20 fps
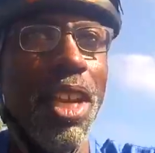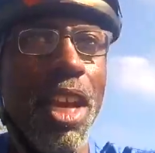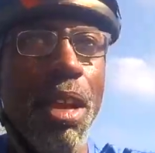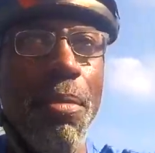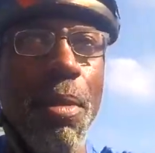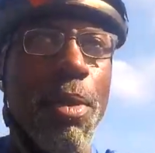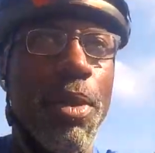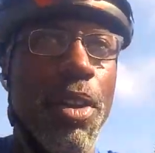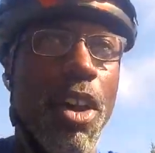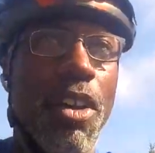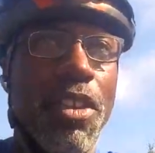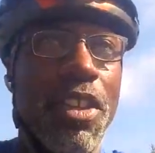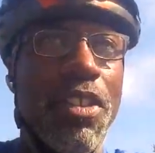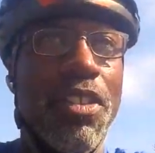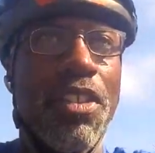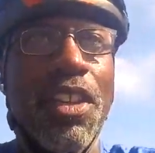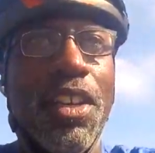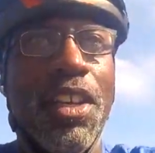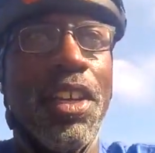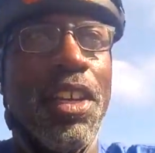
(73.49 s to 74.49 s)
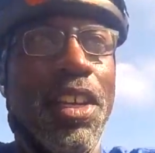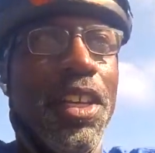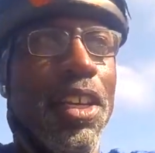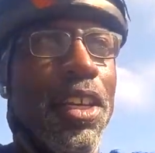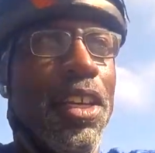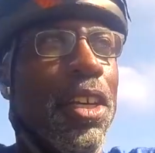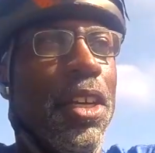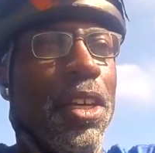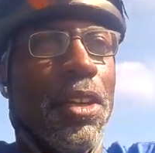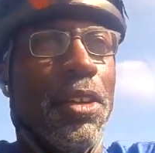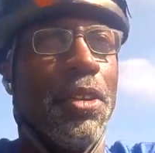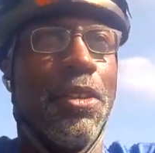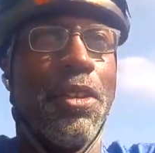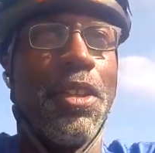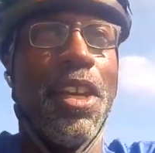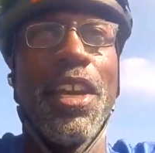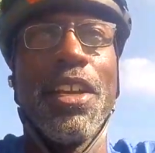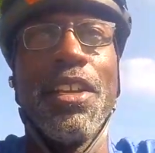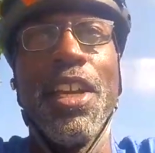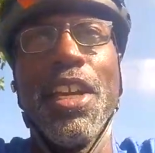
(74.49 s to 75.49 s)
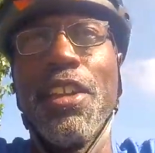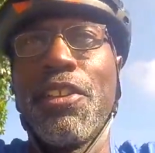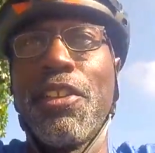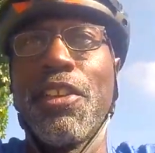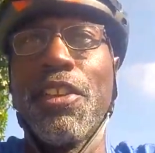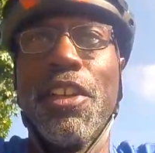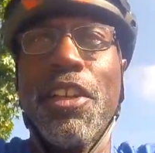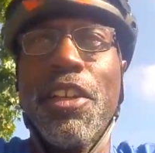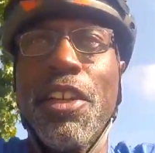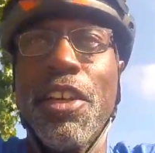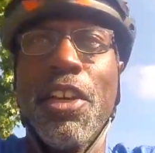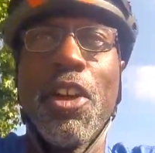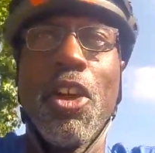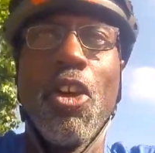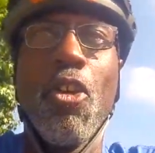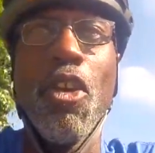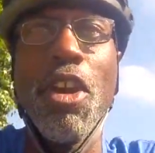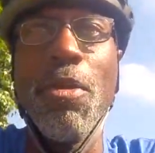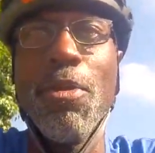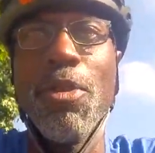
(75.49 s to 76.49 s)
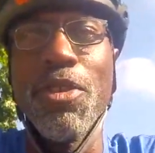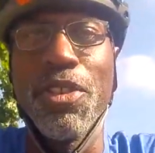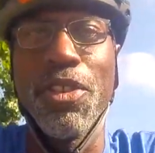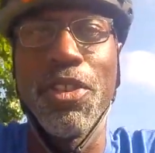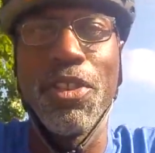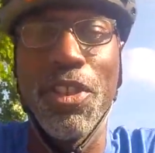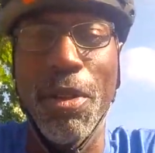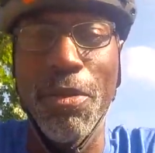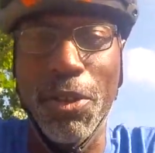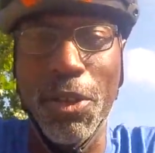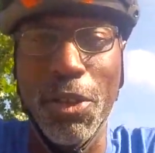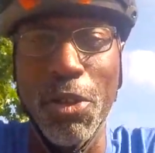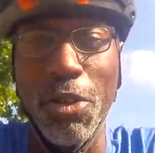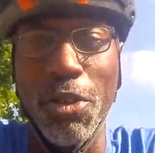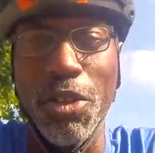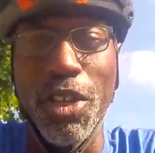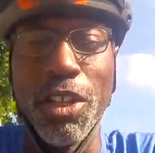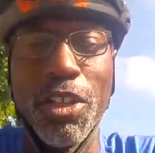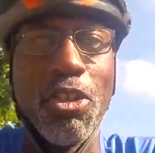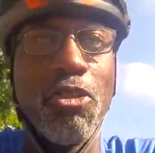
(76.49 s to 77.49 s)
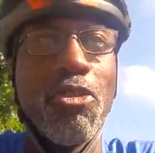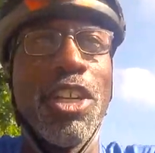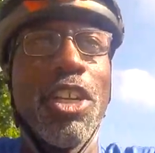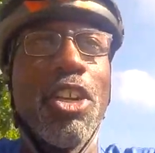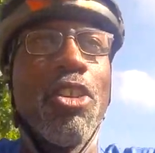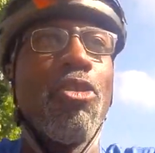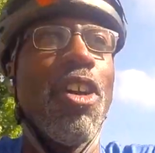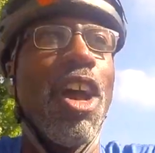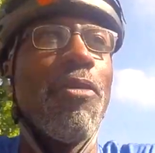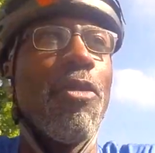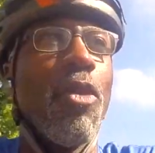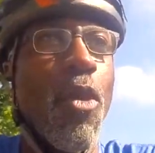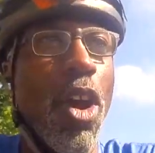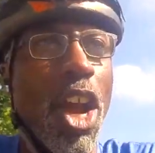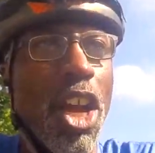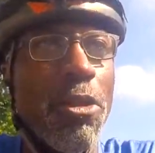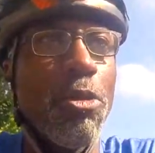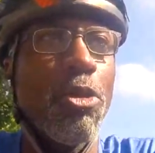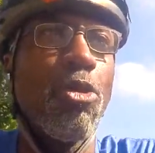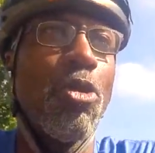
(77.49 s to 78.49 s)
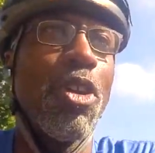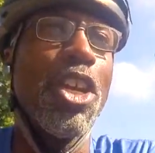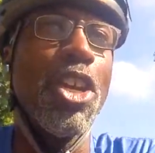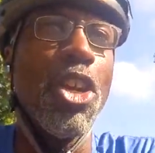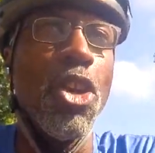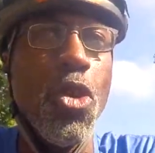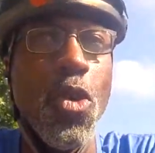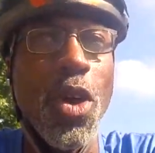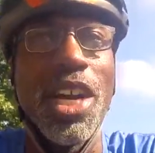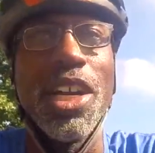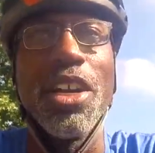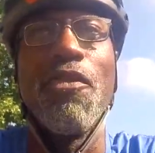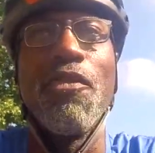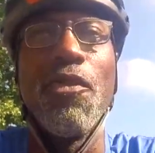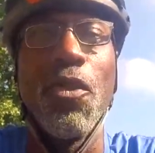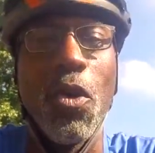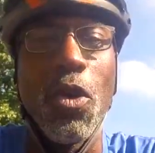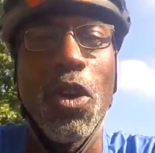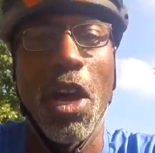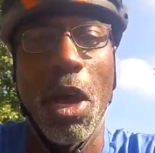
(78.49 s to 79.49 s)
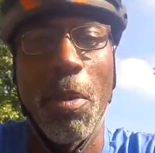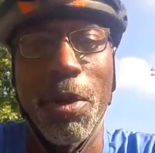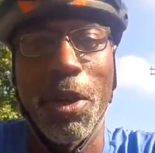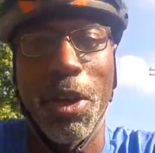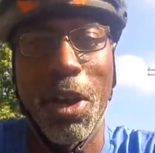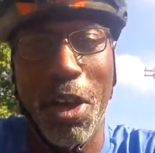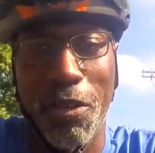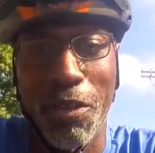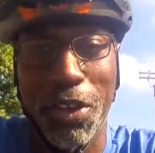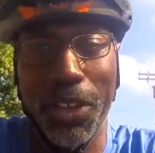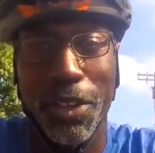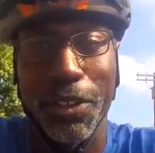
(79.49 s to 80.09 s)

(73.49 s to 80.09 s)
They come up with all these techniques and creamers and substitutes to try to drive a wedge between you and a full cup of coffee.